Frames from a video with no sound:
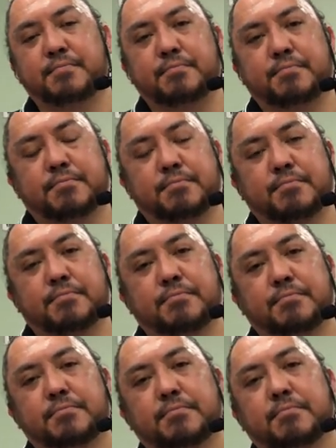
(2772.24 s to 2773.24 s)

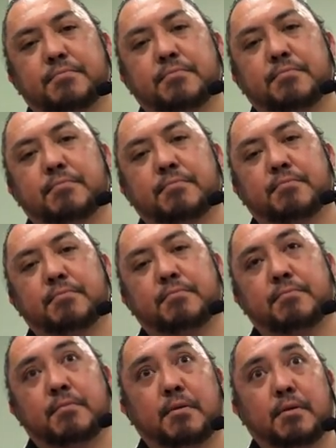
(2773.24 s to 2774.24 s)

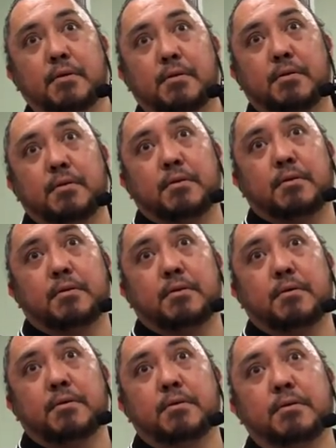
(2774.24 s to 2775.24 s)

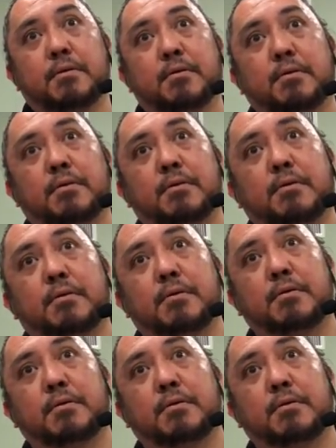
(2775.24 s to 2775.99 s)
[no speech]